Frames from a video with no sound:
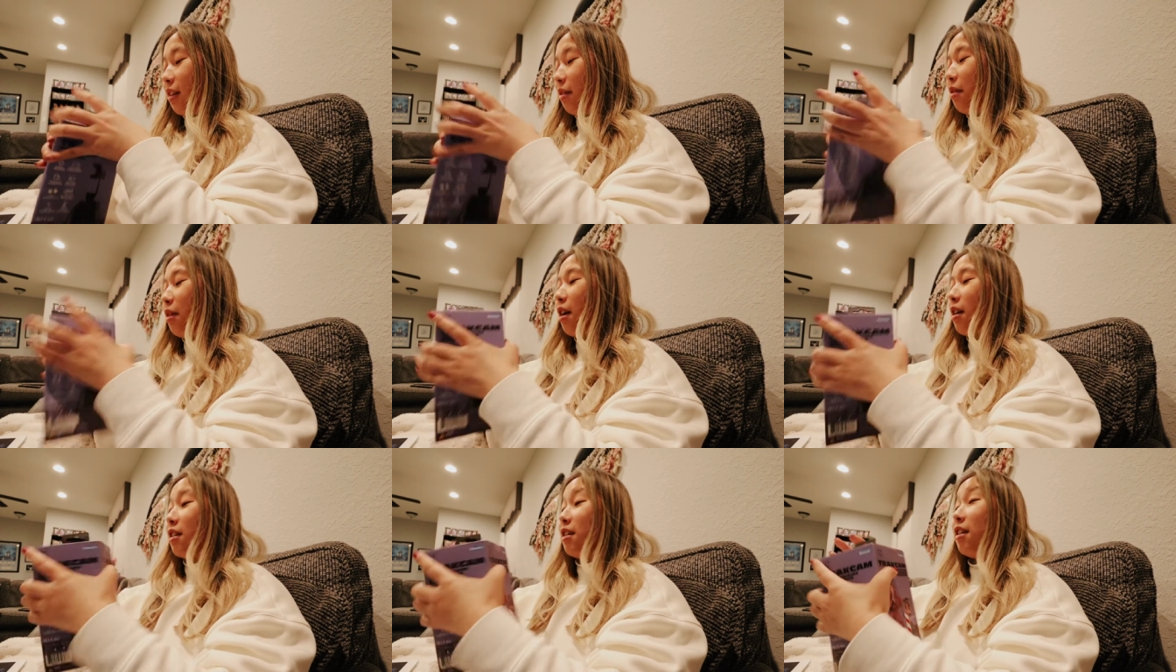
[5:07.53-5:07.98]
Well,
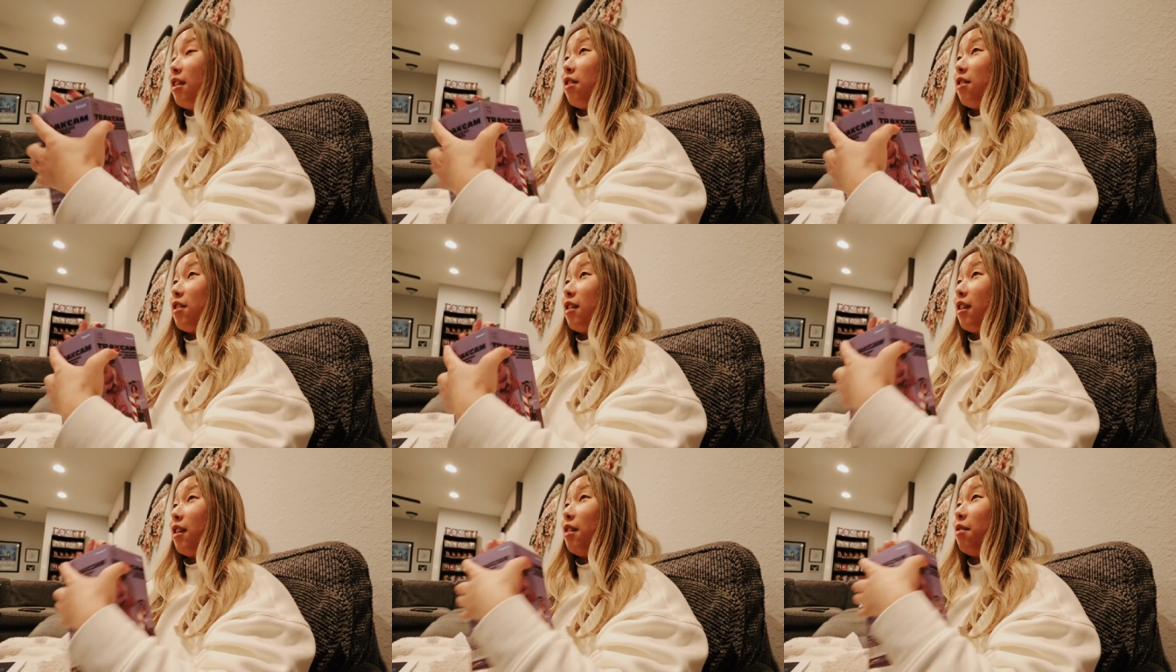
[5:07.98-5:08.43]
not Secret
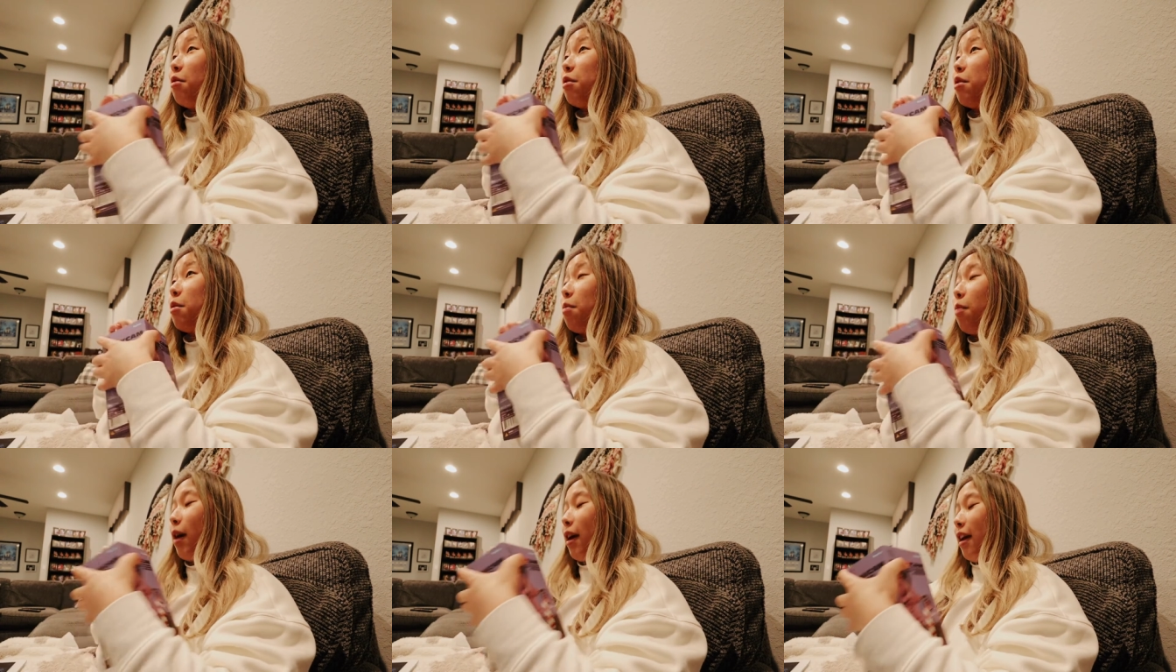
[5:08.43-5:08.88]
Santa. It was
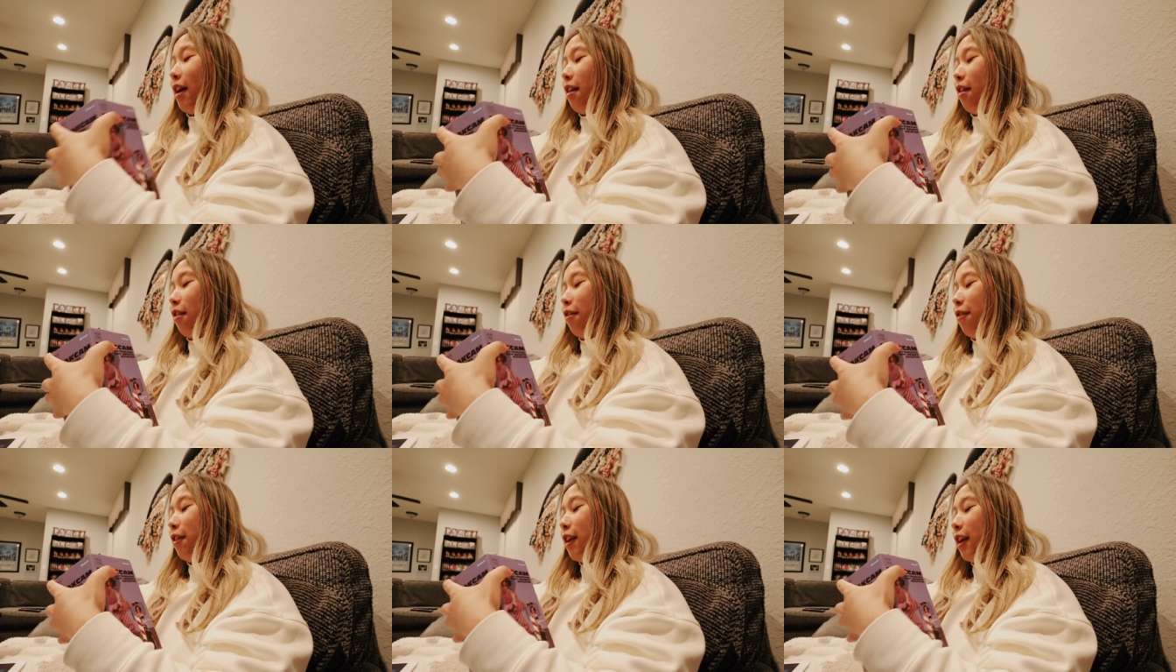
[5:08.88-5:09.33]
the White
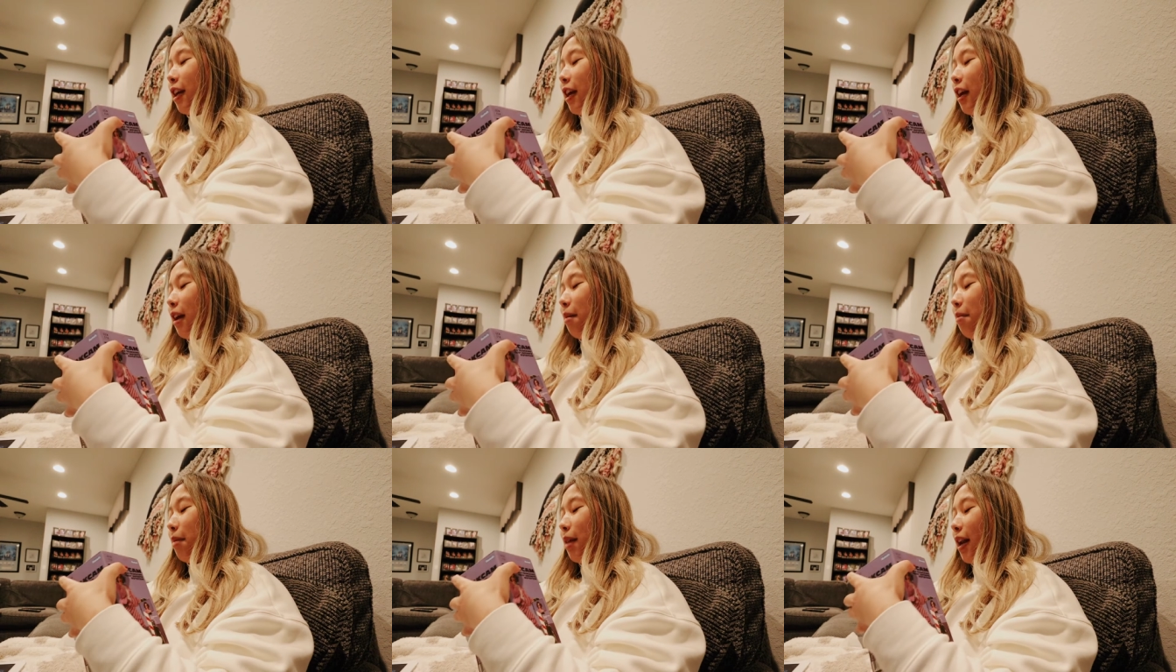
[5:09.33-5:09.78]
Elephant
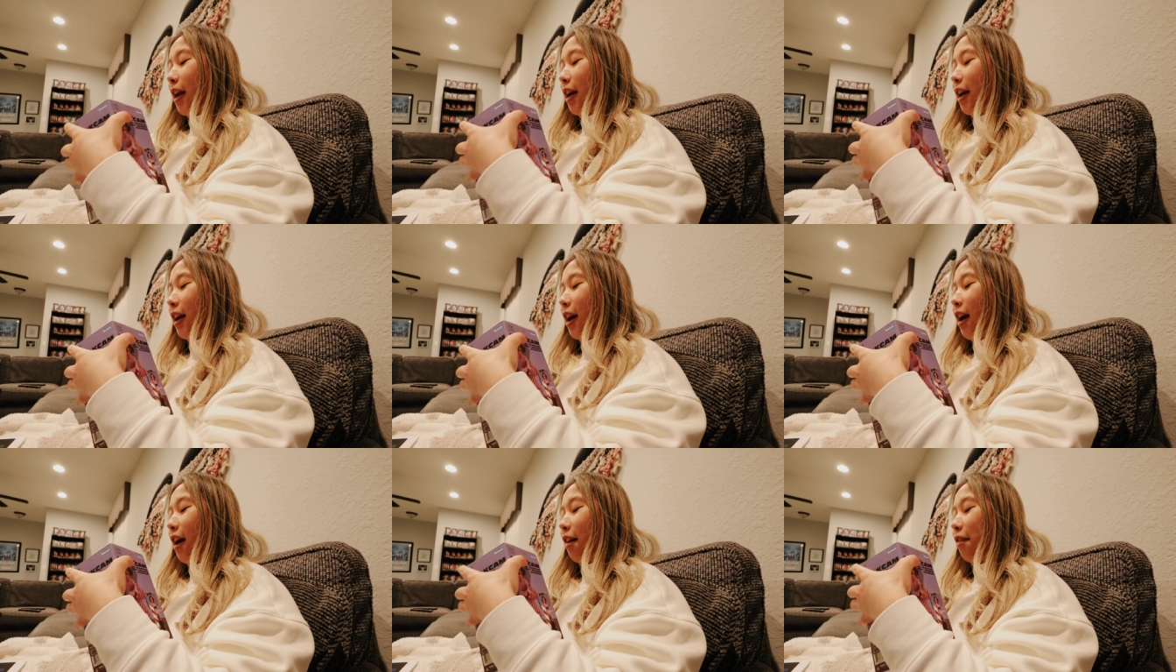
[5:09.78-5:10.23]
game that I
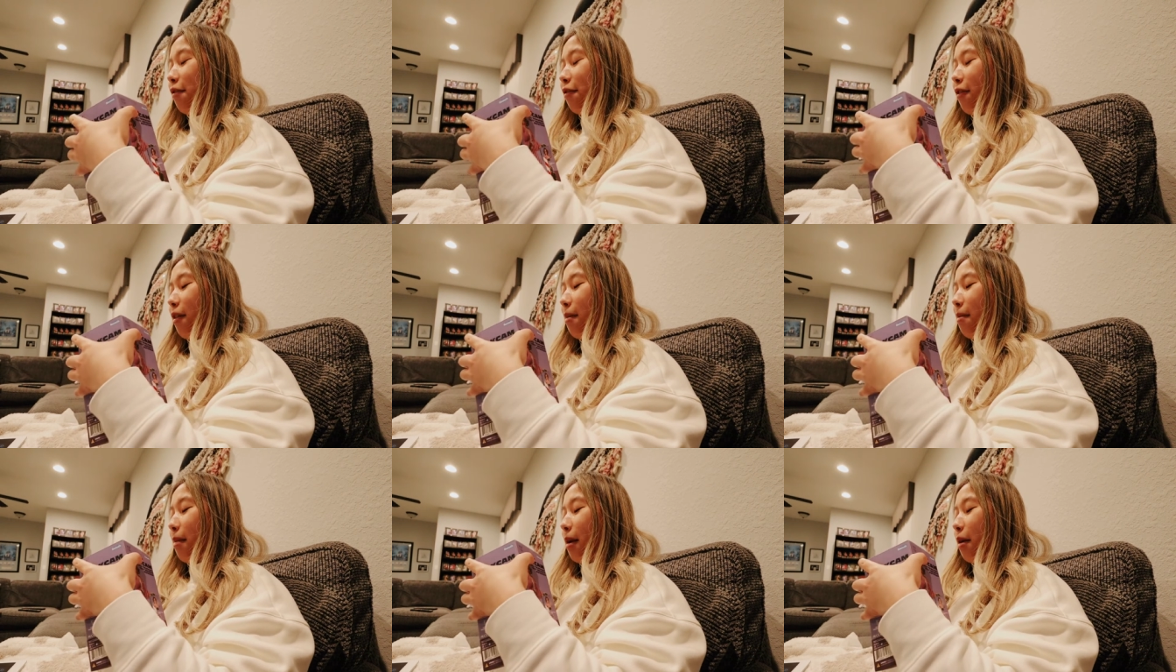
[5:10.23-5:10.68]
got
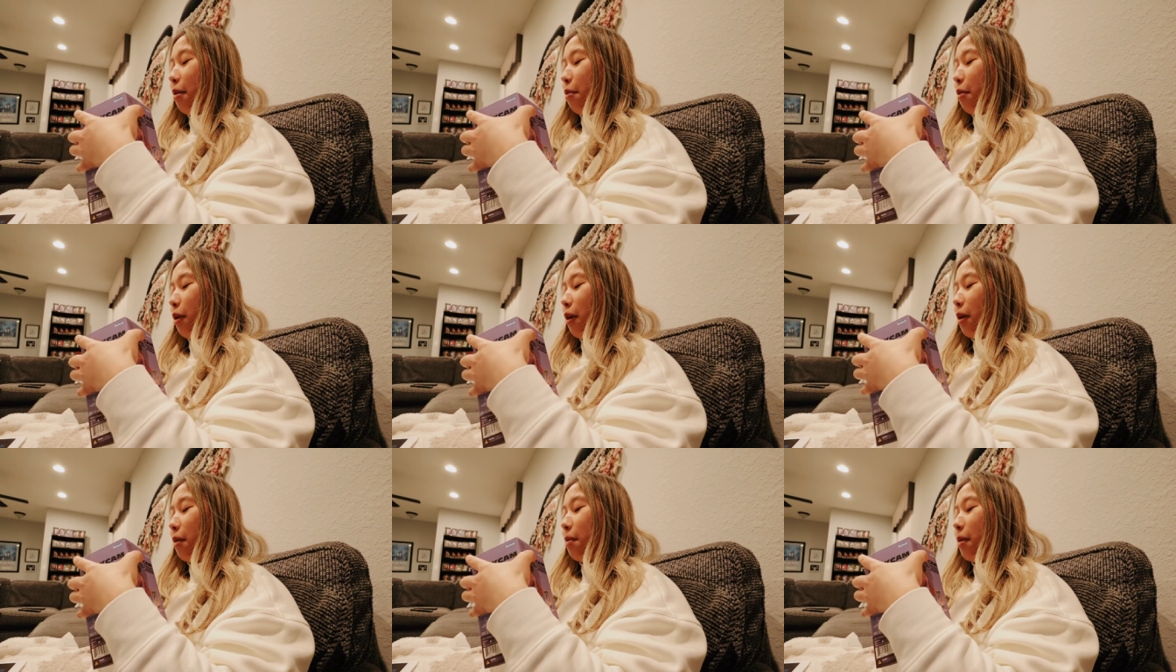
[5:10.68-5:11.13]
from my
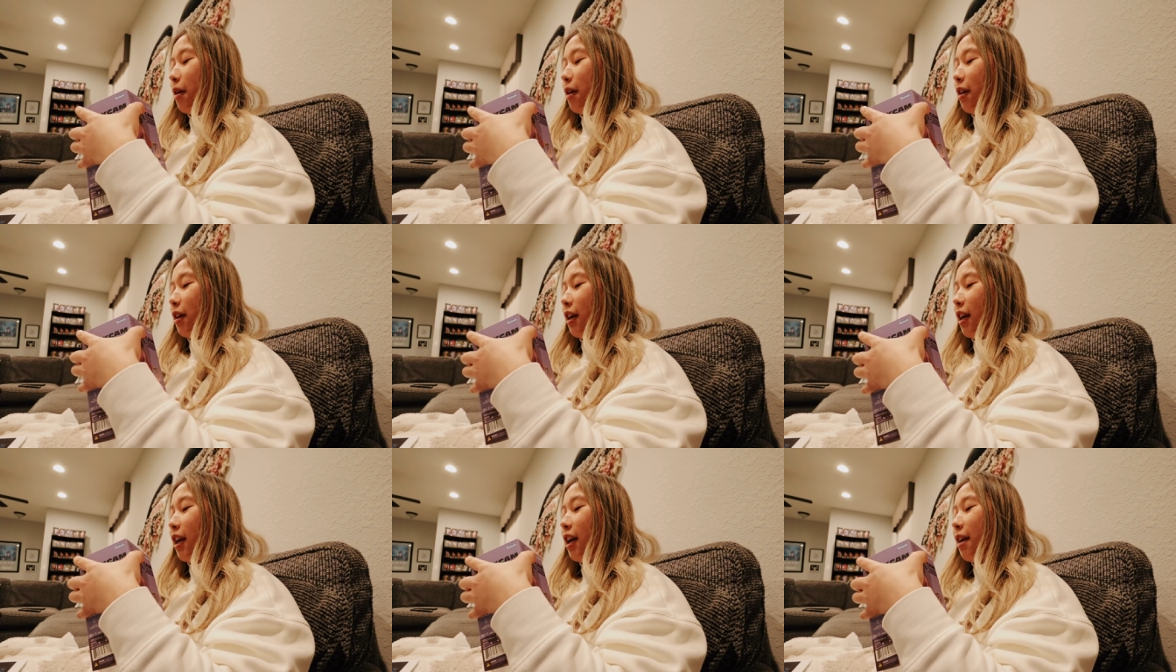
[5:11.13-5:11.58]
work
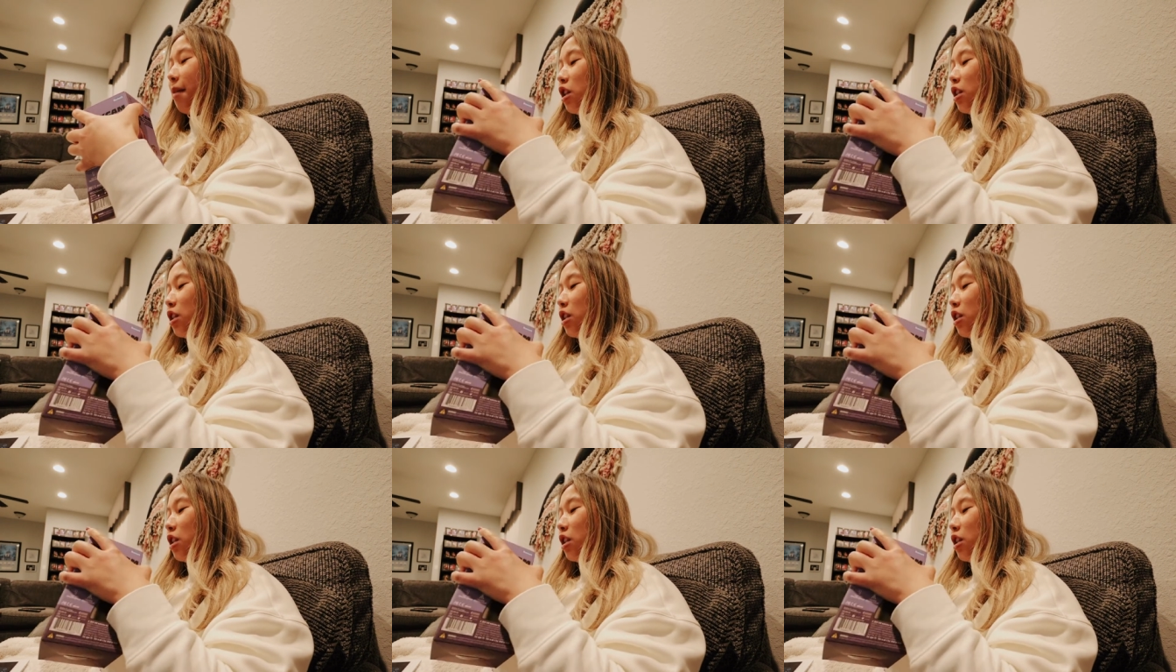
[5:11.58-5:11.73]
party.